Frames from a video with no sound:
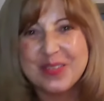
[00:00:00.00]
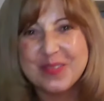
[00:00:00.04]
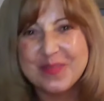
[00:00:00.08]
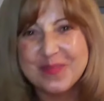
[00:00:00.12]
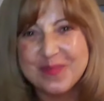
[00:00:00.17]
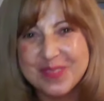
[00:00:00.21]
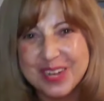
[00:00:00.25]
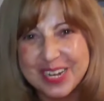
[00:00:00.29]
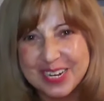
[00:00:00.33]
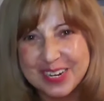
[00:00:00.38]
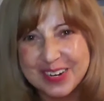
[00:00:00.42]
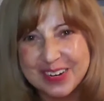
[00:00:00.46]

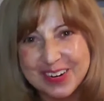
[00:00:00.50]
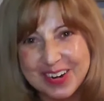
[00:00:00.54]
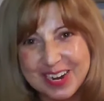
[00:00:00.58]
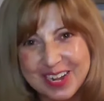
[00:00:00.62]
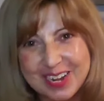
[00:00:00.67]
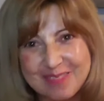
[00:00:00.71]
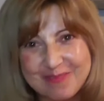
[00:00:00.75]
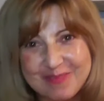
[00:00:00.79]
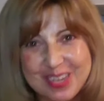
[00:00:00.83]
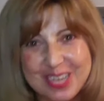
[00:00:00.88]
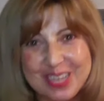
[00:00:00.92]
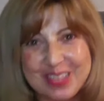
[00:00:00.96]
my
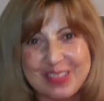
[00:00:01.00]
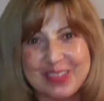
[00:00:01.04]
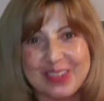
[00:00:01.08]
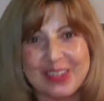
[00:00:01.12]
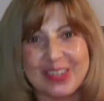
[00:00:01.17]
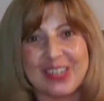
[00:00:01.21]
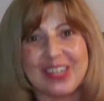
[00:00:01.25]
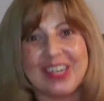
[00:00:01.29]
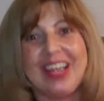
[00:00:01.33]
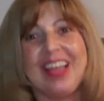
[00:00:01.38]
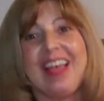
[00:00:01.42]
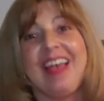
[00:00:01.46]

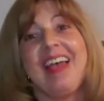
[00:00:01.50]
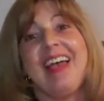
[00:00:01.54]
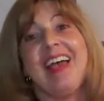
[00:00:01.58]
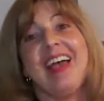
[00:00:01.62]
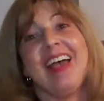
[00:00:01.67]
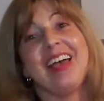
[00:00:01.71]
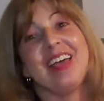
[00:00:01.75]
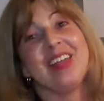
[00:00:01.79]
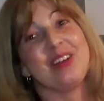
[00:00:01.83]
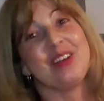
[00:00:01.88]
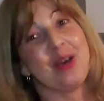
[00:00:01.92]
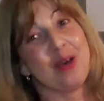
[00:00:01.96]
grandmother,
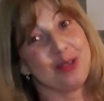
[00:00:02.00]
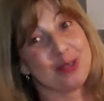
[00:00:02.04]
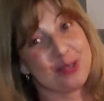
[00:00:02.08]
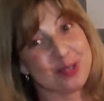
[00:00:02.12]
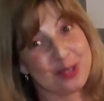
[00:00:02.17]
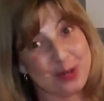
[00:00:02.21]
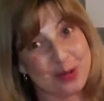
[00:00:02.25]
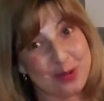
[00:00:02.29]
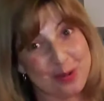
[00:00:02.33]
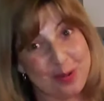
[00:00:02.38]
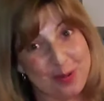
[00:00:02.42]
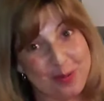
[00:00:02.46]
and
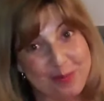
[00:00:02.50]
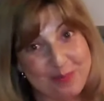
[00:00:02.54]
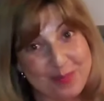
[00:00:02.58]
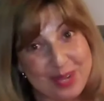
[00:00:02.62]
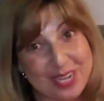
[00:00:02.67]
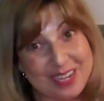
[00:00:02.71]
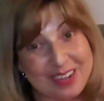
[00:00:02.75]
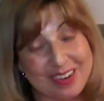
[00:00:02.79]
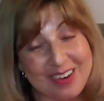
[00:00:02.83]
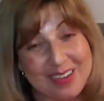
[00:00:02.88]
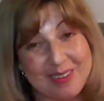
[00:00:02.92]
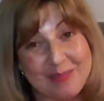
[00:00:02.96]
also my
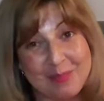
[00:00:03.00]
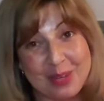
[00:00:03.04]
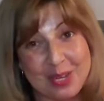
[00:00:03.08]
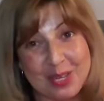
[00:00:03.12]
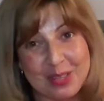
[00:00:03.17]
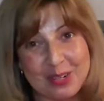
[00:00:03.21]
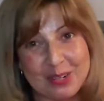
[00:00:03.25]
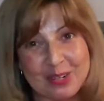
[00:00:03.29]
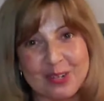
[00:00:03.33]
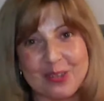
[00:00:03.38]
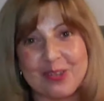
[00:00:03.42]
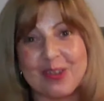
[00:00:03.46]

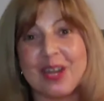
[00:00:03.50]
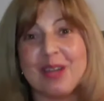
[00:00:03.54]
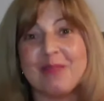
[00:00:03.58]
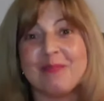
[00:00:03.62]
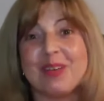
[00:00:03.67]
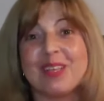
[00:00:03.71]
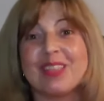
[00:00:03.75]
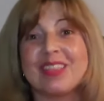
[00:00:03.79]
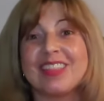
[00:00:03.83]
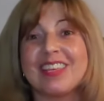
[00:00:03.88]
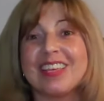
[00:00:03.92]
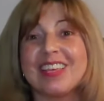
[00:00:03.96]
godmother.
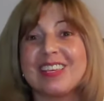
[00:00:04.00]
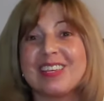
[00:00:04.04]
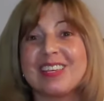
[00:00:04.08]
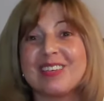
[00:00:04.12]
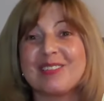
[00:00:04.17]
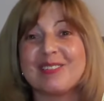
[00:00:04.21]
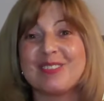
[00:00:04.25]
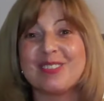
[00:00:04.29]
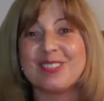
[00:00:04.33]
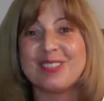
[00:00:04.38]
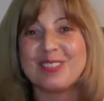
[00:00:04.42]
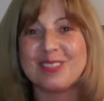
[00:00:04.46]
Grandma, thank
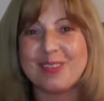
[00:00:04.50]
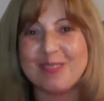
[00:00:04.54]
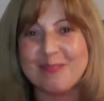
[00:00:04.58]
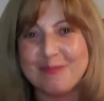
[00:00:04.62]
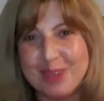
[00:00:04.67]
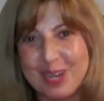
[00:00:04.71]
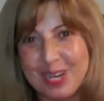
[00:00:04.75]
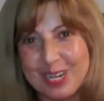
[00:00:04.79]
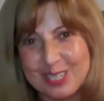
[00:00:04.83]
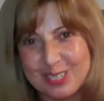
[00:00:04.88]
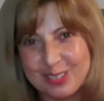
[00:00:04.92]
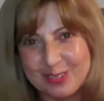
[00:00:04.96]
you so
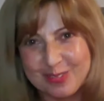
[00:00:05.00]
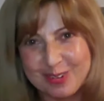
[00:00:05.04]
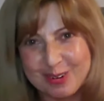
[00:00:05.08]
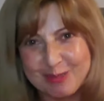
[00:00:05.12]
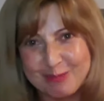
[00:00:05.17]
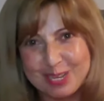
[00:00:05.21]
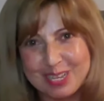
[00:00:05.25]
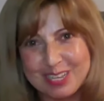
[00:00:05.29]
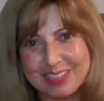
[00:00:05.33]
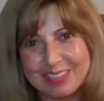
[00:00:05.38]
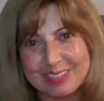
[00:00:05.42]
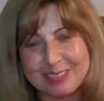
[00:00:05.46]
much for
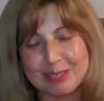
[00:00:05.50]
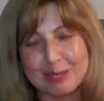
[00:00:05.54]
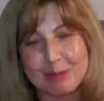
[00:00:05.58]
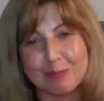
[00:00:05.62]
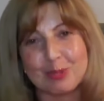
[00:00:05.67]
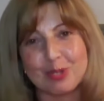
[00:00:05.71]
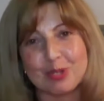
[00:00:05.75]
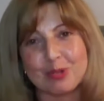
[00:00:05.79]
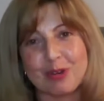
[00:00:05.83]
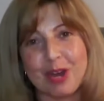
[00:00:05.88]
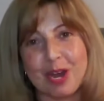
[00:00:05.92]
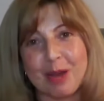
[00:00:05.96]
being
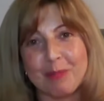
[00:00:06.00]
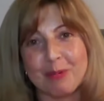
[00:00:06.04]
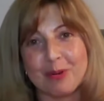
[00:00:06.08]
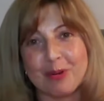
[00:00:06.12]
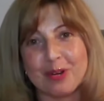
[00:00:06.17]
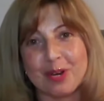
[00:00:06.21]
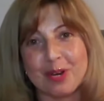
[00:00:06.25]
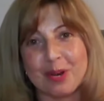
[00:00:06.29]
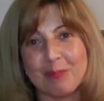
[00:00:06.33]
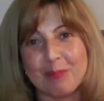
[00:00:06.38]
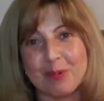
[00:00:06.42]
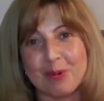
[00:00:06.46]
subscriber
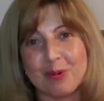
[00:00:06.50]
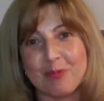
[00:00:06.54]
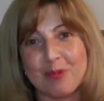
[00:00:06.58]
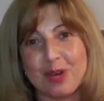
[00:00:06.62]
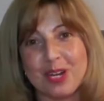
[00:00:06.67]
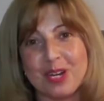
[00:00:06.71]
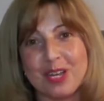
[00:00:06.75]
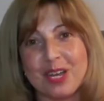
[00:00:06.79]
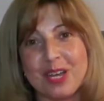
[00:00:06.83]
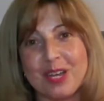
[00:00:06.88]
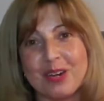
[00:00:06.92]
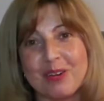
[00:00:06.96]
number
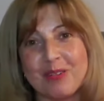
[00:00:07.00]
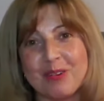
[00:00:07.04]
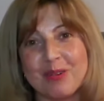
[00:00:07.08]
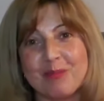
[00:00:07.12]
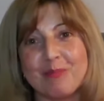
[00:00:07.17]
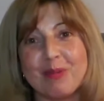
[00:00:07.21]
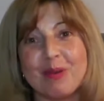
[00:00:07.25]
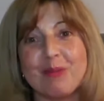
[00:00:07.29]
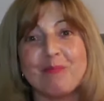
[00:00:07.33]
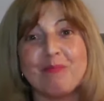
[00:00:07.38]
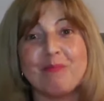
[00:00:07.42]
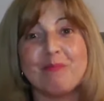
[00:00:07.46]
100,
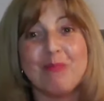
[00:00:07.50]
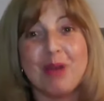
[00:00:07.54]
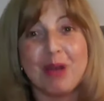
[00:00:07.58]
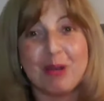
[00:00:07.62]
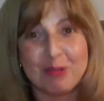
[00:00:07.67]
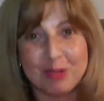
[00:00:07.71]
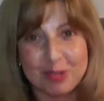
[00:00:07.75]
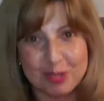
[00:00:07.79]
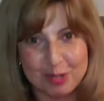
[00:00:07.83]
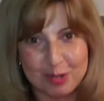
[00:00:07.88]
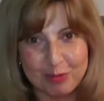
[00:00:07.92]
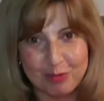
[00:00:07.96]
but
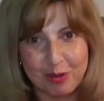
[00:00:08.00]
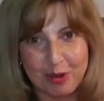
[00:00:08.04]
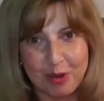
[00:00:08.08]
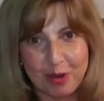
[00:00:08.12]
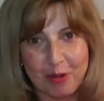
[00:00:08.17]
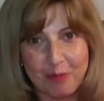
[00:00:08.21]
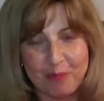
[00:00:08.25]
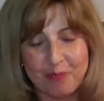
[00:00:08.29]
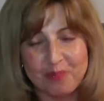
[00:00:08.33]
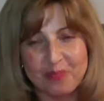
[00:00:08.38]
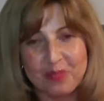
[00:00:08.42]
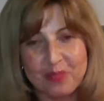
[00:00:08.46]
most of
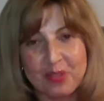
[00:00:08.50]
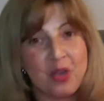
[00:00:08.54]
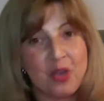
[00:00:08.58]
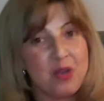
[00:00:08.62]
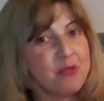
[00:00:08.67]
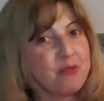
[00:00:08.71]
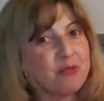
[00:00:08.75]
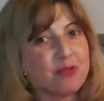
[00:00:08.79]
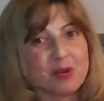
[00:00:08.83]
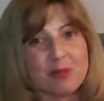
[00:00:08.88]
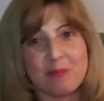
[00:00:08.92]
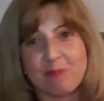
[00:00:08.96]
all,
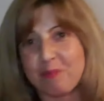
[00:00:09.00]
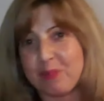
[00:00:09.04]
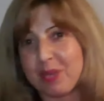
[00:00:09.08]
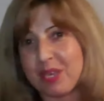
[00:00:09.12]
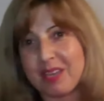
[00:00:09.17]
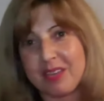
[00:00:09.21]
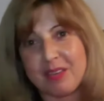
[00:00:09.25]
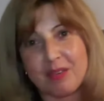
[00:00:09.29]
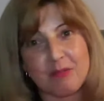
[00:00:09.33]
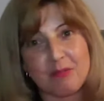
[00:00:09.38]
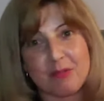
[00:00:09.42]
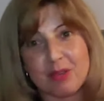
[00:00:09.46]
for
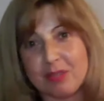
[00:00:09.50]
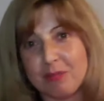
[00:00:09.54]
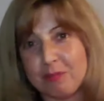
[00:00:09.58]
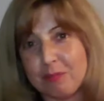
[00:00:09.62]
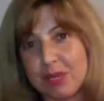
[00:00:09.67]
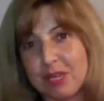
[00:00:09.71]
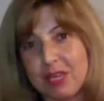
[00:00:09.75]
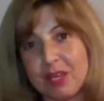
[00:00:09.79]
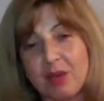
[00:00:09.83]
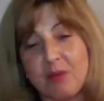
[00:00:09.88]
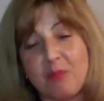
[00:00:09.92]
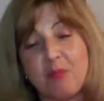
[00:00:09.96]
being with
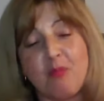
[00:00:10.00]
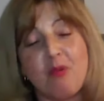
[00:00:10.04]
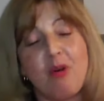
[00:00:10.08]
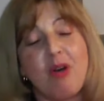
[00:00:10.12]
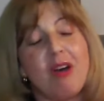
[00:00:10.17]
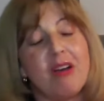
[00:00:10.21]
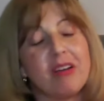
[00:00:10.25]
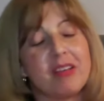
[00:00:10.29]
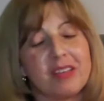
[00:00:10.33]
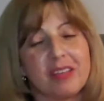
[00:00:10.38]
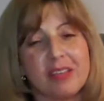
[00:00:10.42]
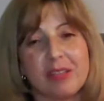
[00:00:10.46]
me and
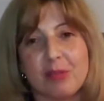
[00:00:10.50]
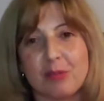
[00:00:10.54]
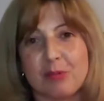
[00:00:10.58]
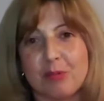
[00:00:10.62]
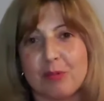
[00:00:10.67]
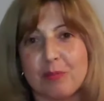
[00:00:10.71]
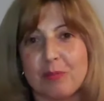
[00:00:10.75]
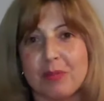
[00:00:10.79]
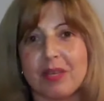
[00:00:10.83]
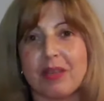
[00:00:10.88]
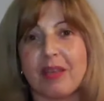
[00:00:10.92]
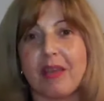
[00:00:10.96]
walking through
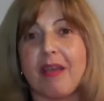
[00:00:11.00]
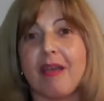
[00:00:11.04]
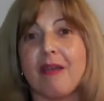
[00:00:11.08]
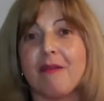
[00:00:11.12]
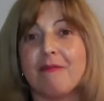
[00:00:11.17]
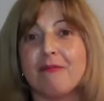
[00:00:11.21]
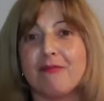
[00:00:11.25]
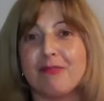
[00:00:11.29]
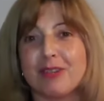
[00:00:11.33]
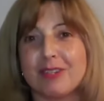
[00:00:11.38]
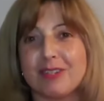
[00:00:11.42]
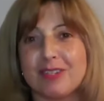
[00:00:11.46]
me
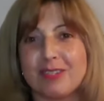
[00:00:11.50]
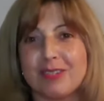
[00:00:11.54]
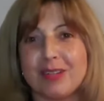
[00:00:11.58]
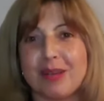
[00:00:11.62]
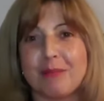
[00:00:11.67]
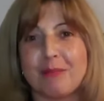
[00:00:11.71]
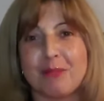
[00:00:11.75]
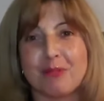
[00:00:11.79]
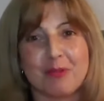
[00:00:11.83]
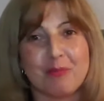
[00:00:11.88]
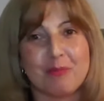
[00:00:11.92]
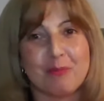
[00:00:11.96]
every
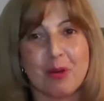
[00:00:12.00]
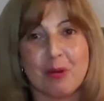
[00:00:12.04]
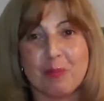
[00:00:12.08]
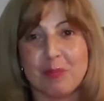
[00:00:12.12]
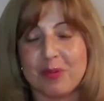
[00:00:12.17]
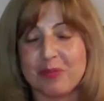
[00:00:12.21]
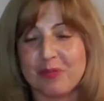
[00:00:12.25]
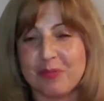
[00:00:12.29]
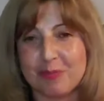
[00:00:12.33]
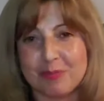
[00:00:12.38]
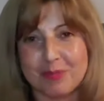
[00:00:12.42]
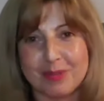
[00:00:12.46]
step of the
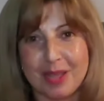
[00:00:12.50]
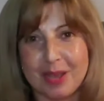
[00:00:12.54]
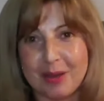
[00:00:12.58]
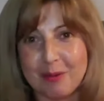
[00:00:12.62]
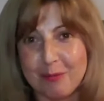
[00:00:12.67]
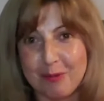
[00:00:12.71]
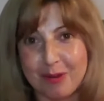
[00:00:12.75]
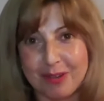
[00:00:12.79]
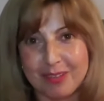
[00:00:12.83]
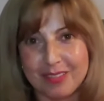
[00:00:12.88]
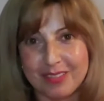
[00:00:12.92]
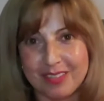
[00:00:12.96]
moment from day
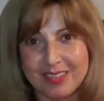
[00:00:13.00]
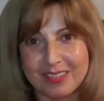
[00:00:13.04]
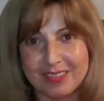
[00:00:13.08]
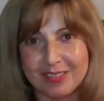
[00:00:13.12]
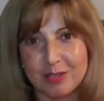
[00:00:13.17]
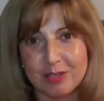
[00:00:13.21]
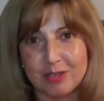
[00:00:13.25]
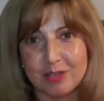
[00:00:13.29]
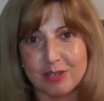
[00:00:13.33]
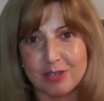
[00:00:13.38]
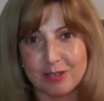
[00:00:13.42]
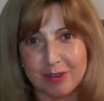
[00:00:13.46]
one that
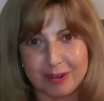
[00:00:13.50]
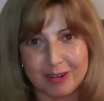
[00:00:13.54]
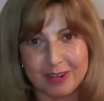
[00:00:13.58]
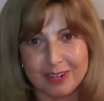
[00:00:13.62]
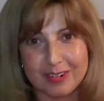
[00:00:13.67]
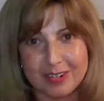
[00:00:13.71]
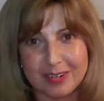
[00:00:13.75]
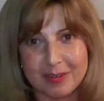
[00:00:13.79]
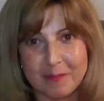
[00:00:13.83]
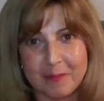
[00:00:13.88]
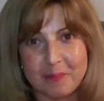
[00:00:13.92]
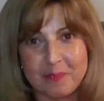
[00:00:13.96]
this
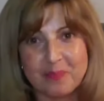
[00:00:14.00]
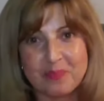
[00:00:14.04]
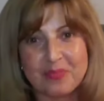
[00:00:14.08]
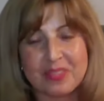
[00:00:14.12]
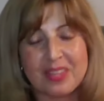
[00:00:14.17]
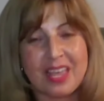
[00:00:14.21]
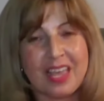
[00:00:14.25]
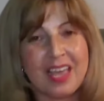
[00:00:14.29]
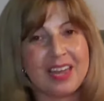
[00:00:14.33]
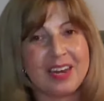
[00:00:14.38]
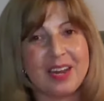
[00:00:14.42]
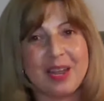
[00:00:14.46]
started.
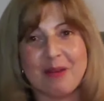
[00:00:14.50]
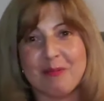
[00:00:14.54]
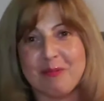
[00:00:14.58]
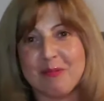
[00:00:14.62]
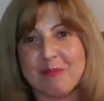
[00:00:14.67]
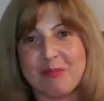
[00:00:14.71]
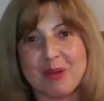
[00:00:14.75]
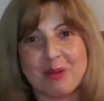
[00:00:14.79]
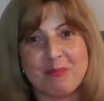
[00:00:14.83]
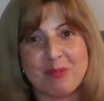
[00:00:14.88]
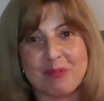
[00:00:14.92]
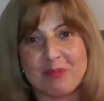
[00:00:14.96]
And I
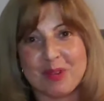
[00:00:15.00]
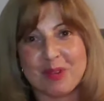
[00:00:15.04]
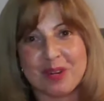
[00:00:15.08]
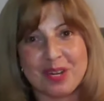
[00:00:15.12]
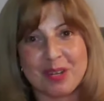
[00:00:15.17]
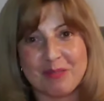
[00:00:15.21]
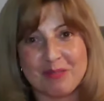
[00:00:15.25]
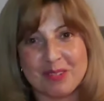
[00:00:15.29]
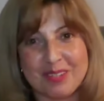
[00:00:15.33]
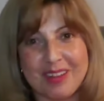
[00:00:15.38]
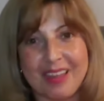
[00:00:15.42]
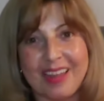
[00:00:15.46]
remember when I
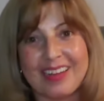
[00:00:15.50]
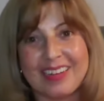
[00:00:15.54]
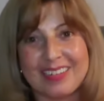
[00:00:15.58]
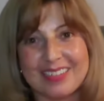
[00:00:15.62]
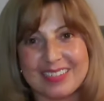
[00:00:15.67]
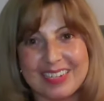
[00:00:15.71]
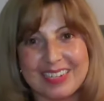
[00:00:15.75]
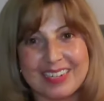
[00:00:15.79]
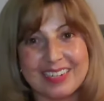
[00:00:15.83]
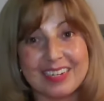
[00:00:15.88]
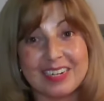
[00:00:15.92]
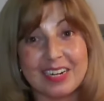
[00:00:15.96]
was
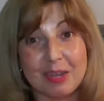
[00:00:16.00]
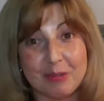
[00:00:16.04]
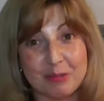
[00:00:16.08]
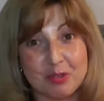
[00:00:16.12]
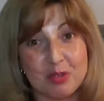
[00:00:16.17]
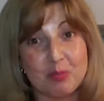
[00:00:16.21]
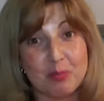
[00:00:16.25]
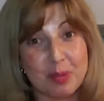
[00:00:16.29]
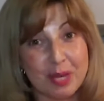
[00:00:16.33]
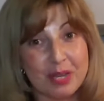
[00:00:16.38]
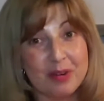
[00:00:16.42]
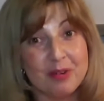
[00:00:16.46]
18 and I was
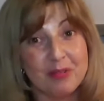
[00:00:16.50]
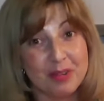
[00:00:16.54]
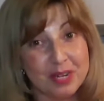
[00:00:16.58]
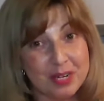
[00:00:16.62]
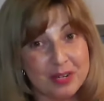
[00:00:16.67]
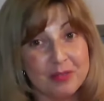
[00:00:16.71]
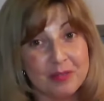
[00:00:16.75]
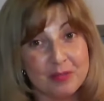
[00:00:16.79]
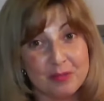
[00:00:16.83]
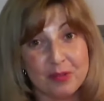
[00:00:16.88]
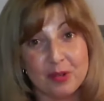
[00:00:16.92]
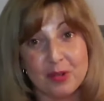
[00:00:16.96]

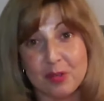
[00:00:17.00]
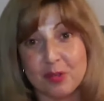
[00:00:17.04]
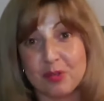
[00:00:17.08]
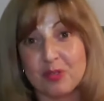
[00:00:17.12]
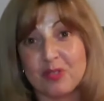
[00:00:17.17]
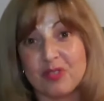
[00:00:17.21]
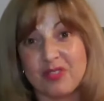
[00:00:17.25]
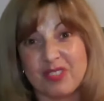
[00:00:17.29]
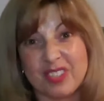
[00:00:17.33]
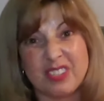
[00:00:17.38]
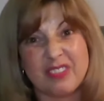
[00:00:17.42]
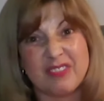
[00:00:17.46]
bedridden for
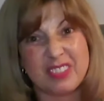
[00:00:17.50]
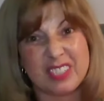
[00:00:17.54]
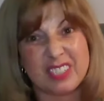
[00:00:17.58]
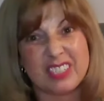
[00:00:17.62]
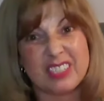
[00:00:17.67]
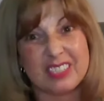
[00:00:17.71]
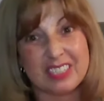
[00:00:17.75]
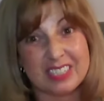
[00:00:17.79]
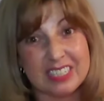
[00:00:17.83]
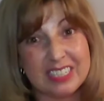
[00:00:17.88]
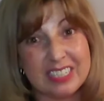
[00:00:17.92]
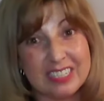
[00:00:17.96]
those
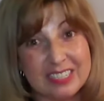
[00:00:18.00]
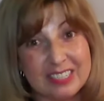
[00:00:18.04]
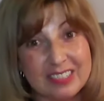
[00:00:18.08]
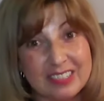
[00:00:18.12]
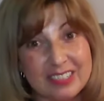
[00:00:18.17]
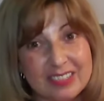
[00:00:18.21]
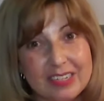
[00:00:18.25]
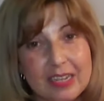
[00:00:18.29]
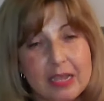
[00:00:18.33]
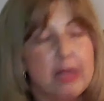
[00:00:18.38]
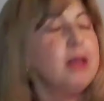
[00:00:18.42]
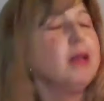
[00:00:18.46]
15
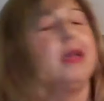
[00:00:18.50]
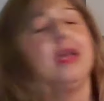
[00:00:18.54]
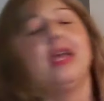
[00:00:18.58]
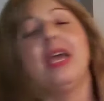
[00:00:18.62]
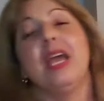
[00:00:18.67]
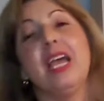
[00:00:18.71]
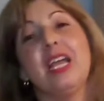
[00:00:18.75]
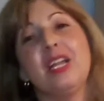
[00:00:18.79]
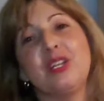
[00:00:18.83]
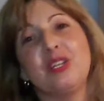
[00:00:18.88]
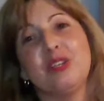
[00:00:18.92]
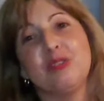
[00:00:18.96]
years,
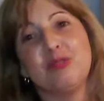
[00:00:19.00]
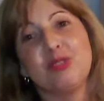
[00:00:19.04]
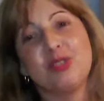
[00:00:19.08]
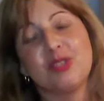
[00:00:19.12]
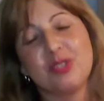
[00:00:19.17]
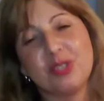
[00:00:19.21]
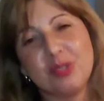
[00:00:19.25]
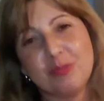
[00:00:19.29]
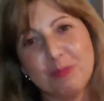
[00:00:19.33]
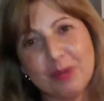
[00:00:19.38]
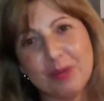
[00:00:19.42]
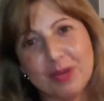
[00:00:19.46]
and you
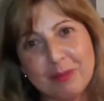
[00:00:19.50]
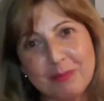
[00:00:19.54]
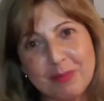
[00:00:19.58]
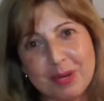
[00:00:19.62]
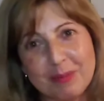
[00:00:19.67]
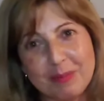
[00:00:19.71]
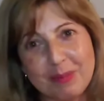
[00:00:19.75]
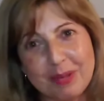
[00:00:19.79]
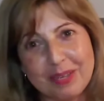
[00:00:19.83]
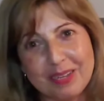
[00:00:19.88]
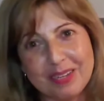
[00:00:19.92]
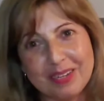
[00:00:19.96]
stood by my
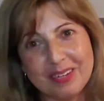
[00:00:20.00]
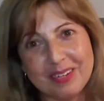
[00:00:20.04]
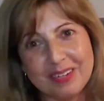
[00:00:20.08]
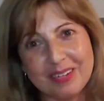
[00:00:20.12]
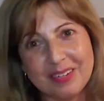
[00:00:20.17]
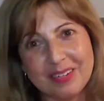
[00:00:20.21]
bed.